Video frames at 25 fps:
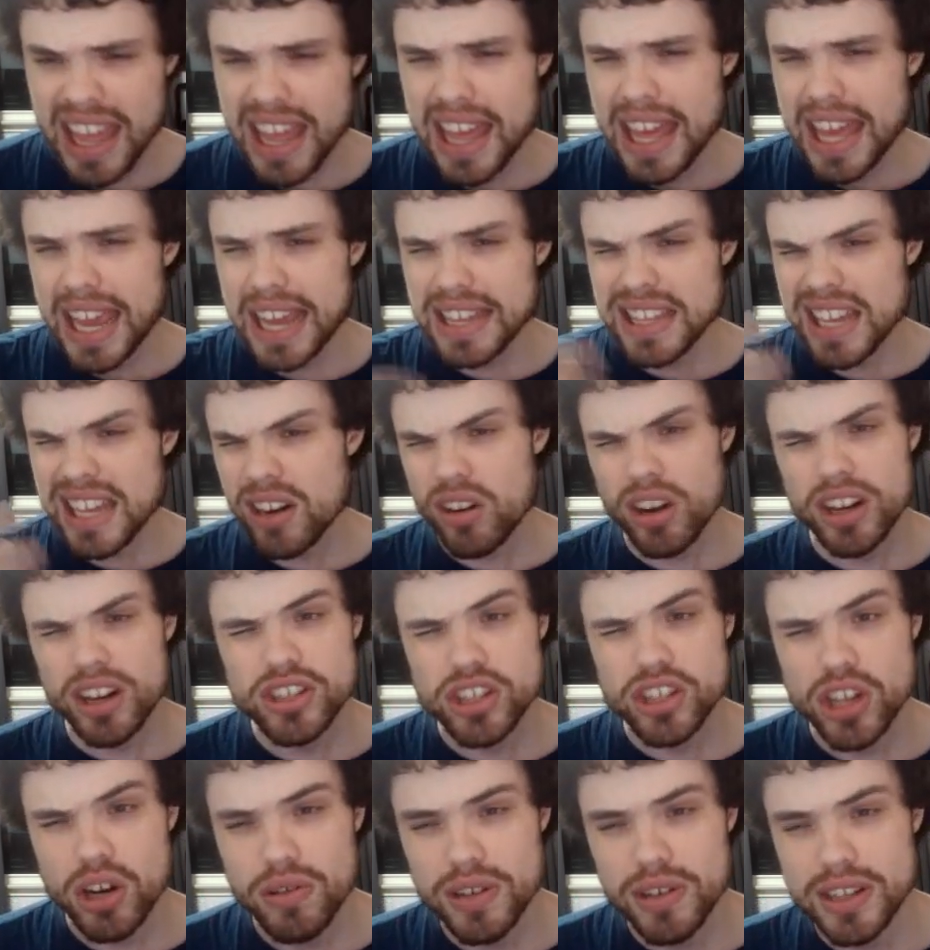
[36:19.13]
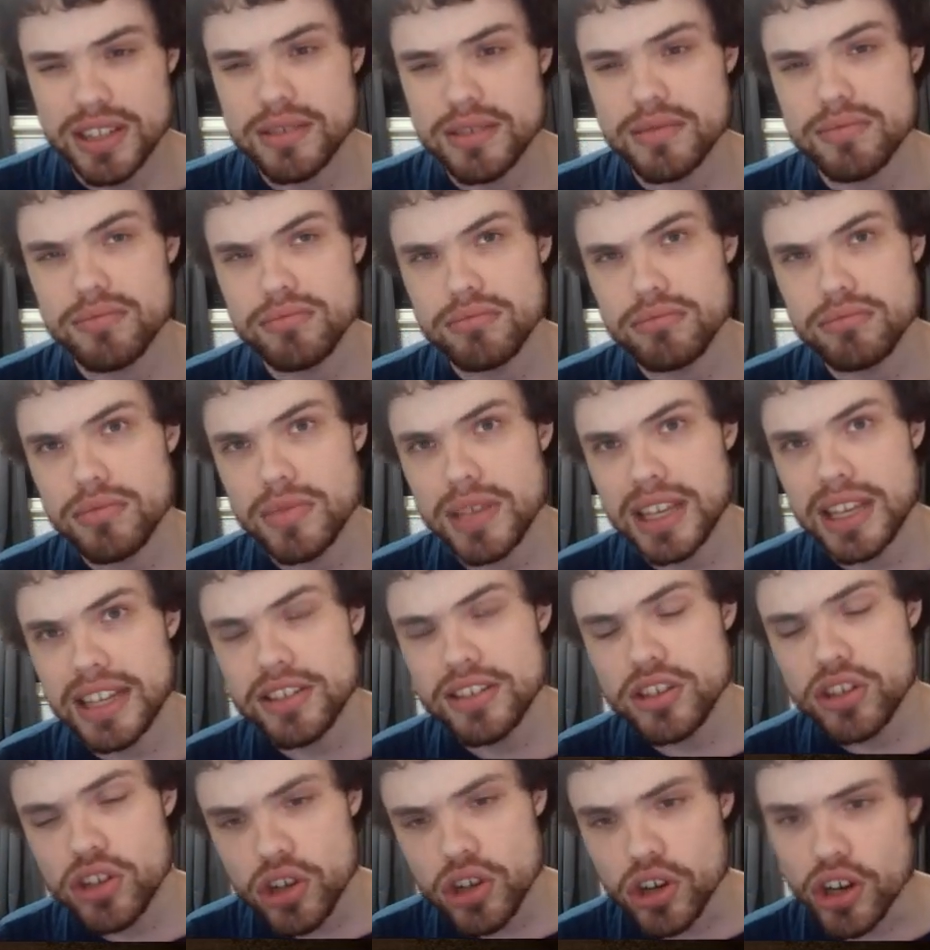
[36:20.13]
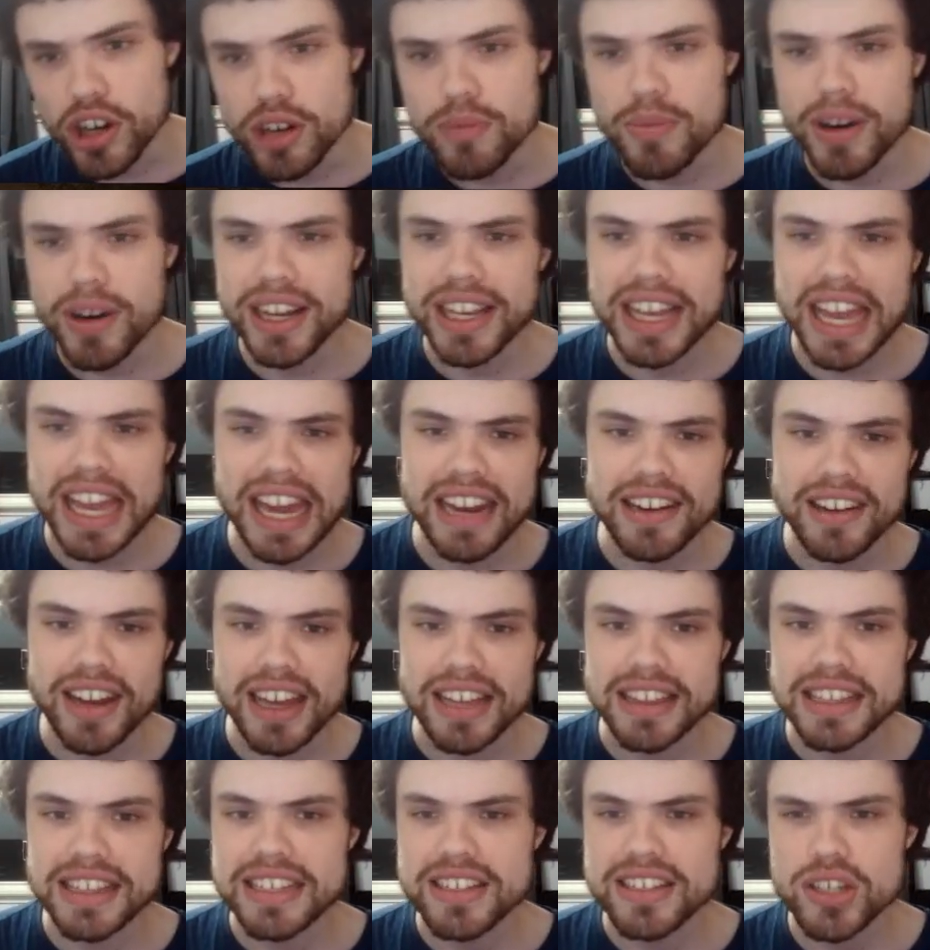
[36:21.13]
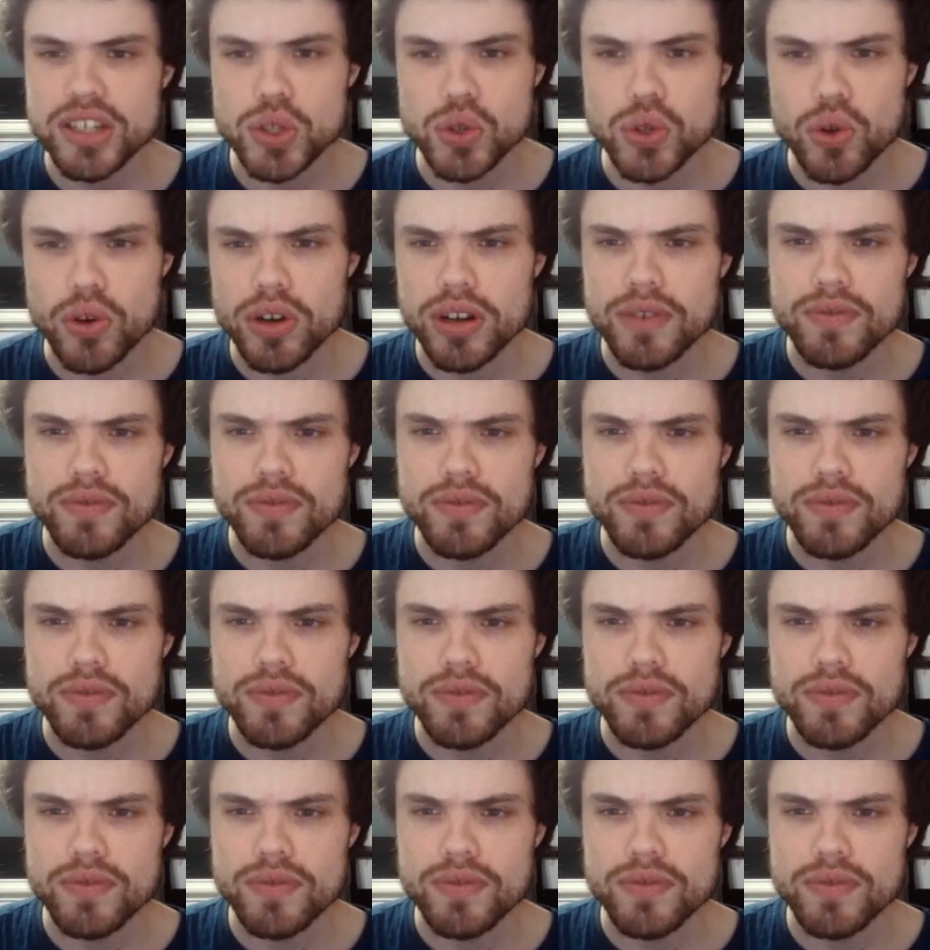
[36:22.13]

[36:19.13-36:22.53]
And that on its own is good, but again, like, these